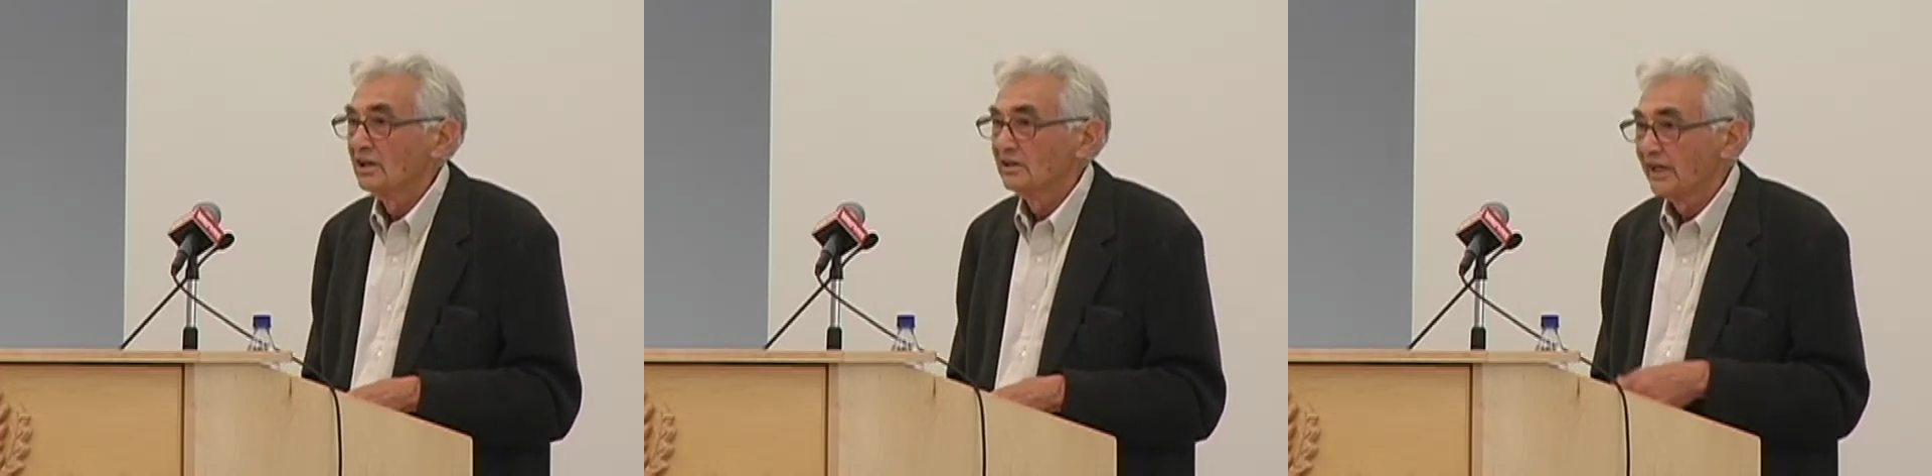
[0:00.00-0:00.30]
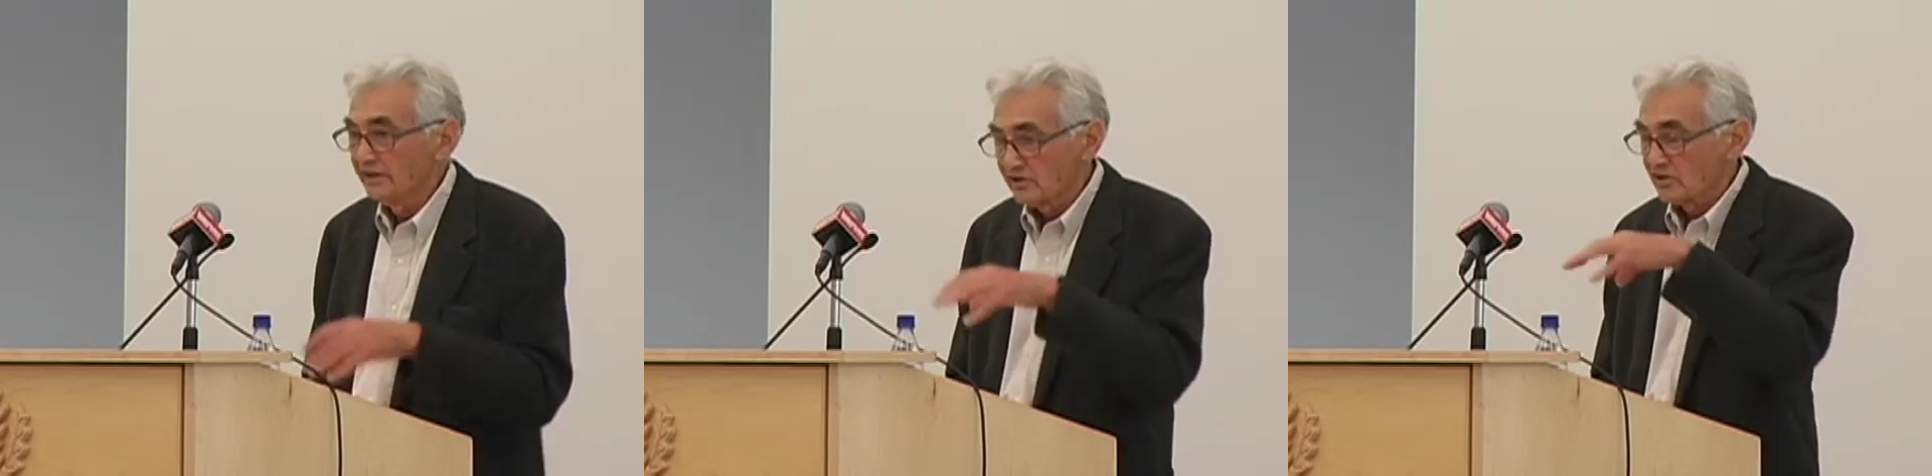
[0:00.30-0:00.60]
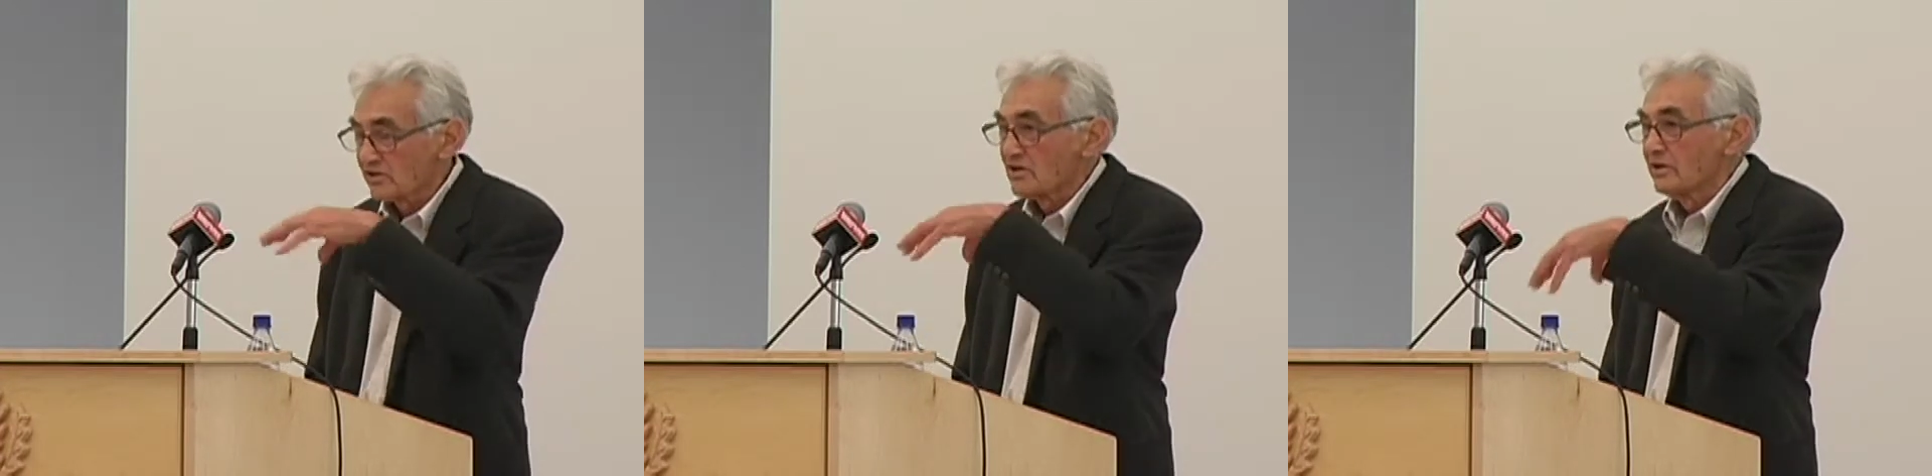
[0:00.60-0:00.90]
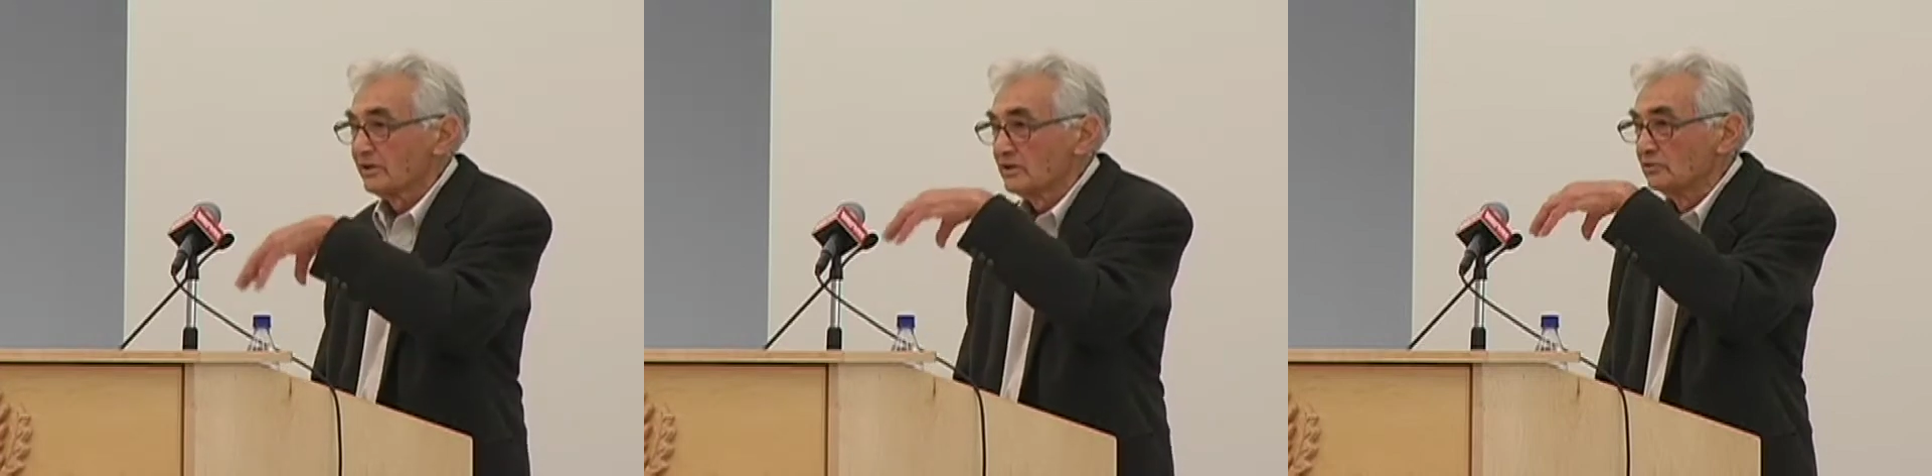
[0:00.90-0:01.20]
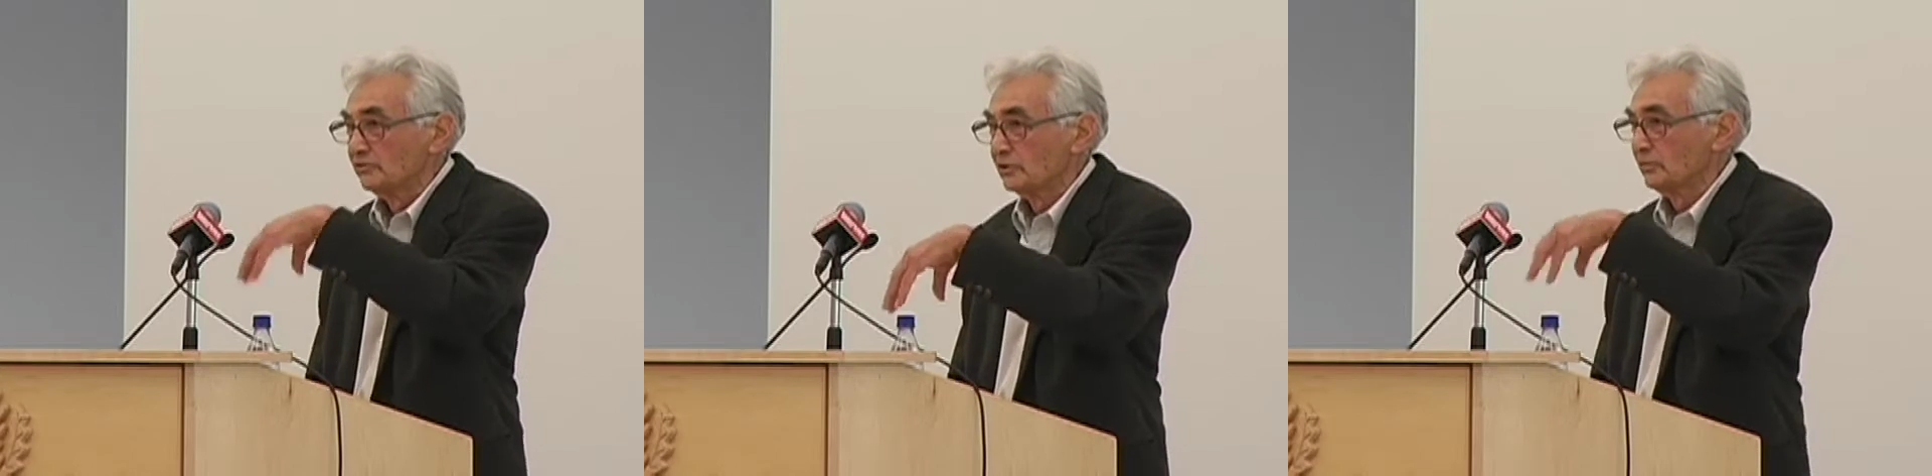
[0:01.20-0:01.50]
then this is going to
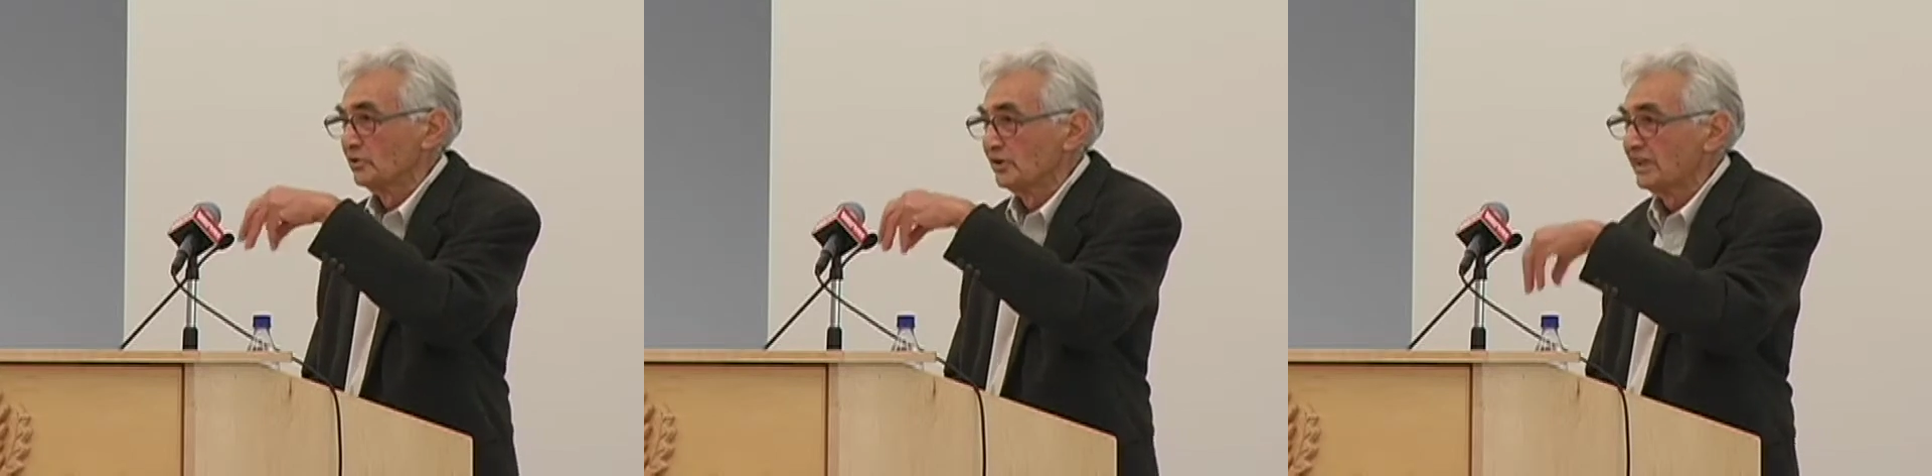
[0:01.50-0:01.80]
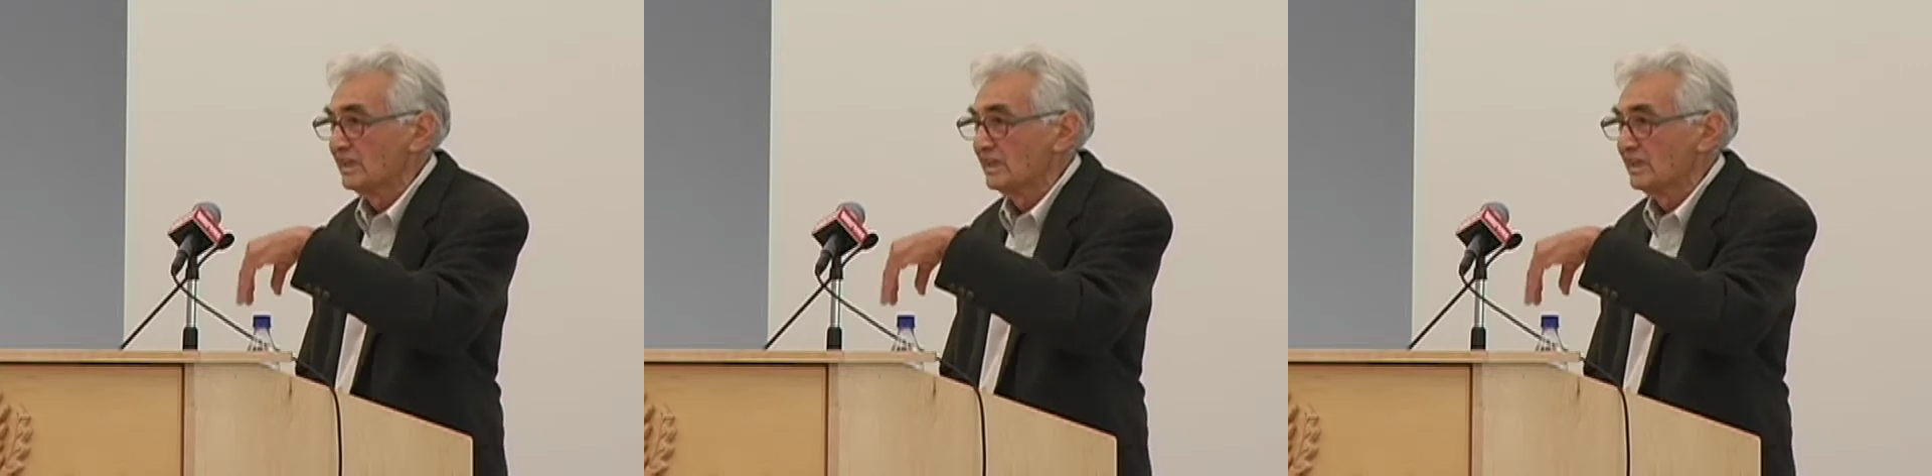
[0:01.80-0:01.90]
reverberate